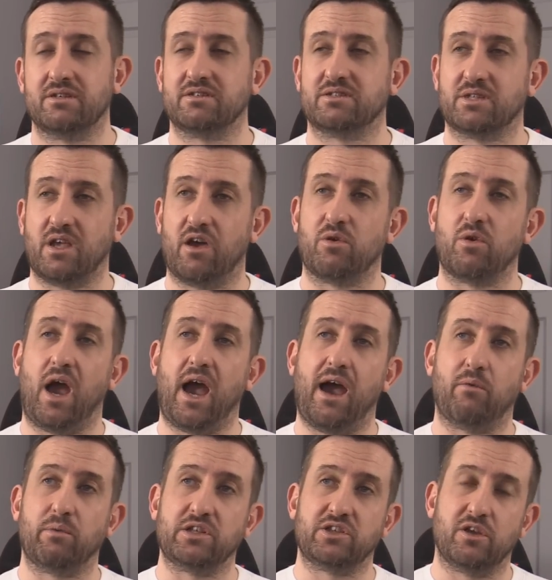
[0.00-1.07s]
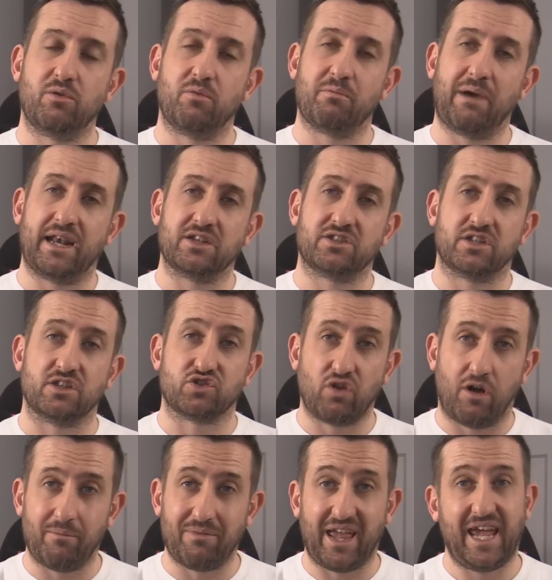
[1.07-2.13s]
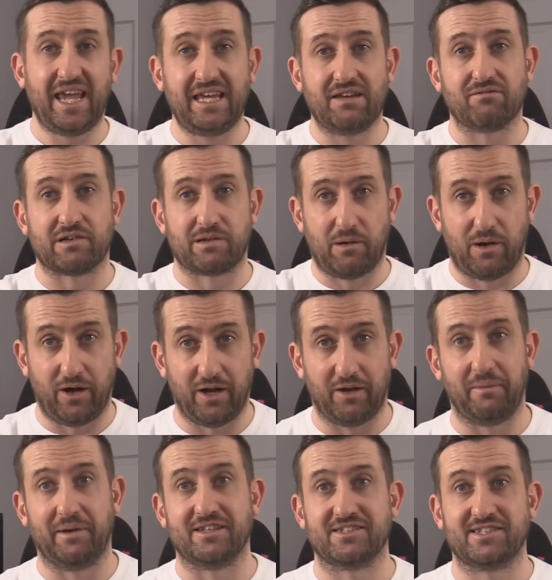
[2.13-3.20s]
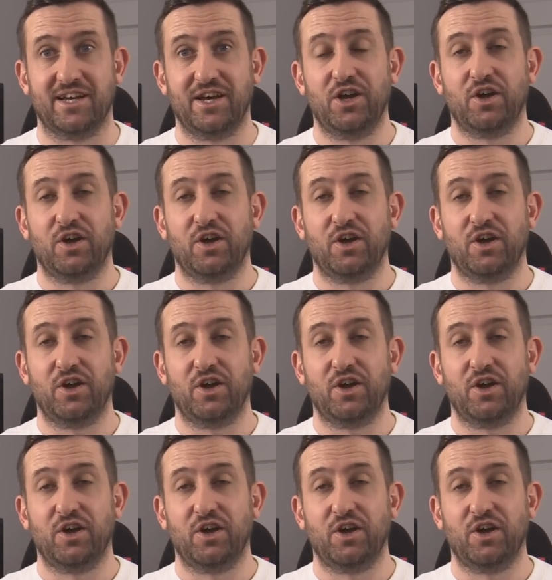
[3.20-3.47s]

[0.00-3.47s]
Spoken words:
So we do manage to drop the heat requirements